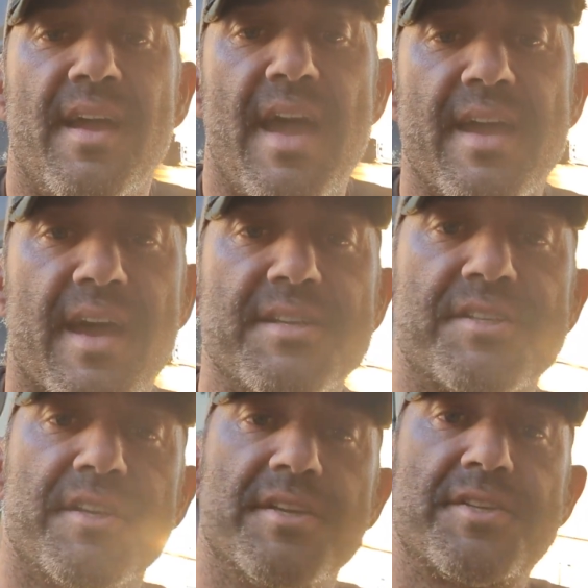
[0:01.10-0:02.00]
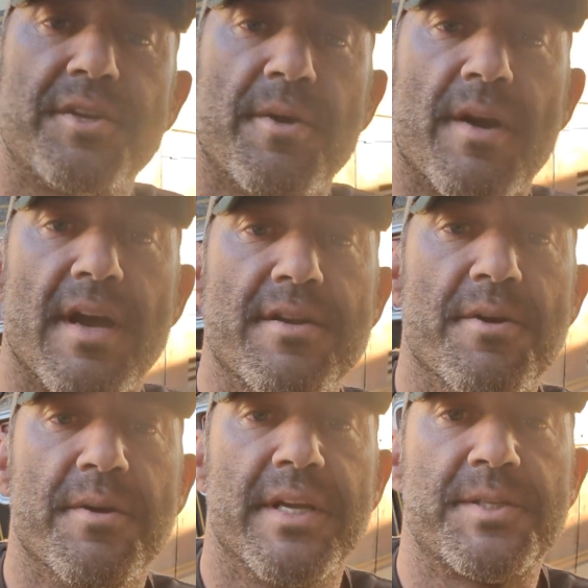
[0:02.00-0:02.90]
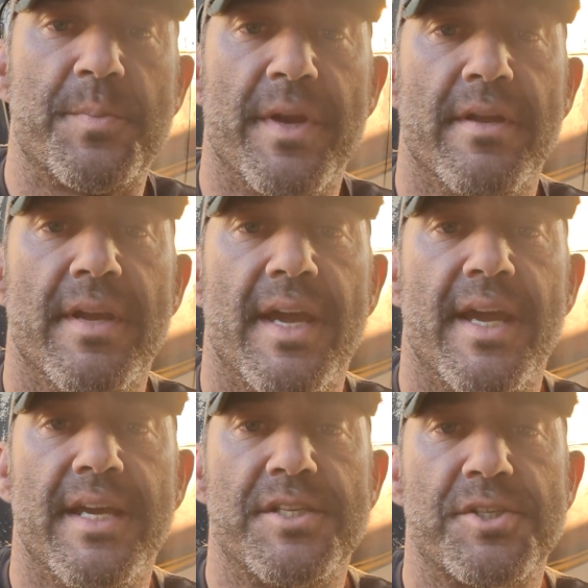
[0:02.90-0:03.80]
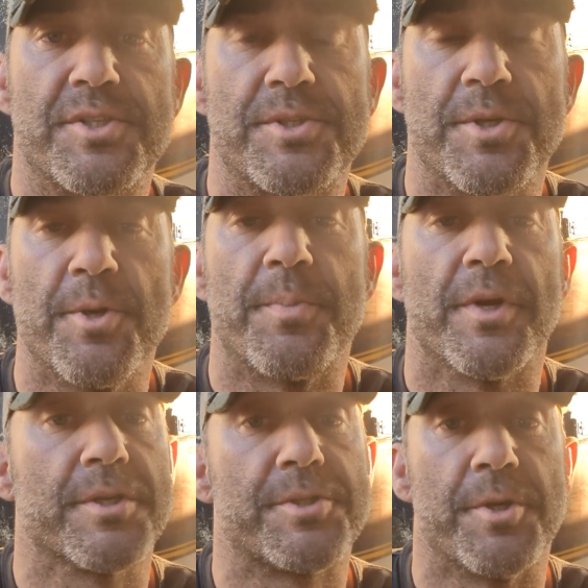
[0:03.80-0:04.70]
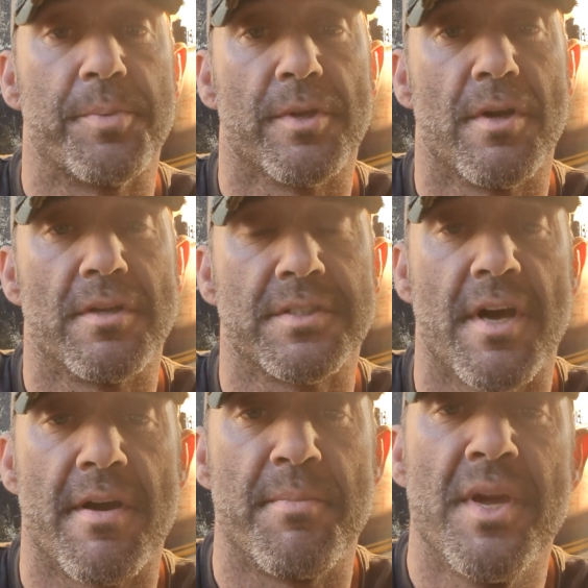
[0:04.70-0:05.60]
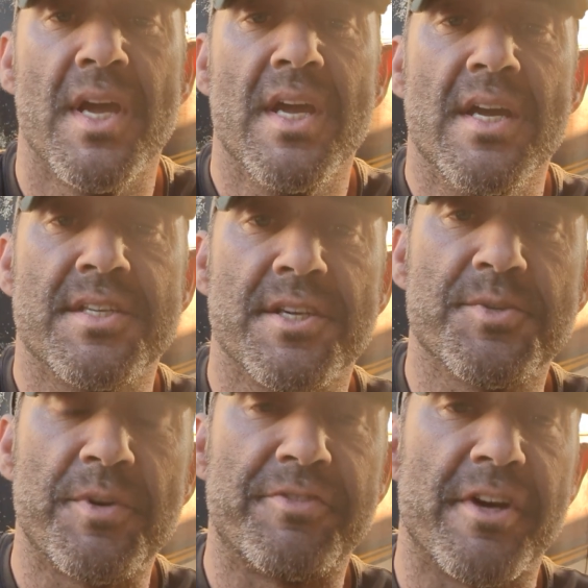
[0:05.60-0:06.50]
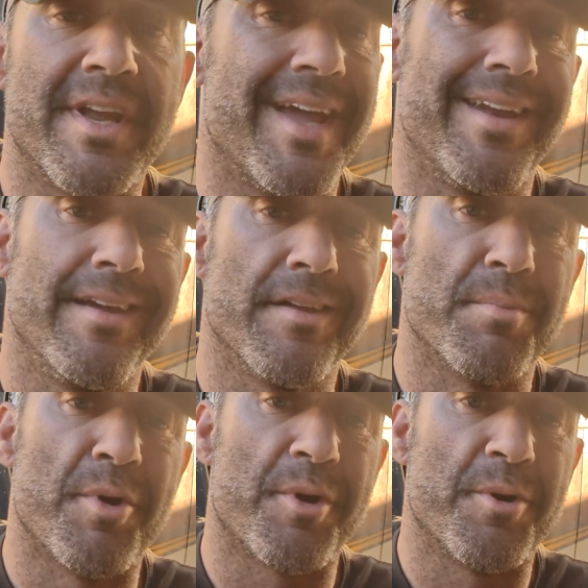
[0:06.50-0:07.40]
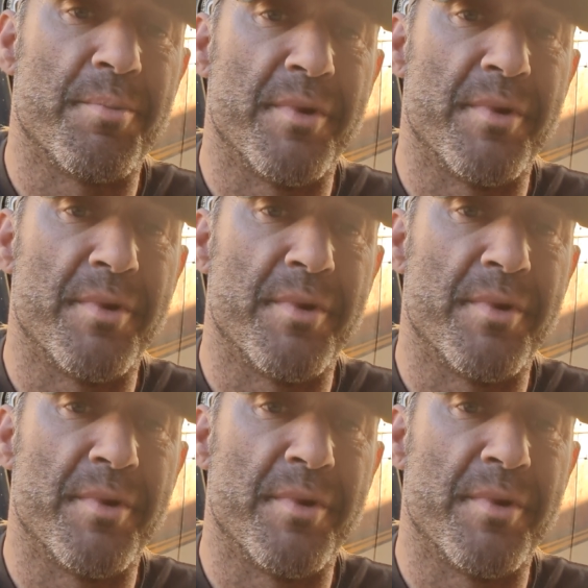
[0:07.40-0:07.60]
Hey guys, so I know it's been a super long time since we've done any of the Motorhome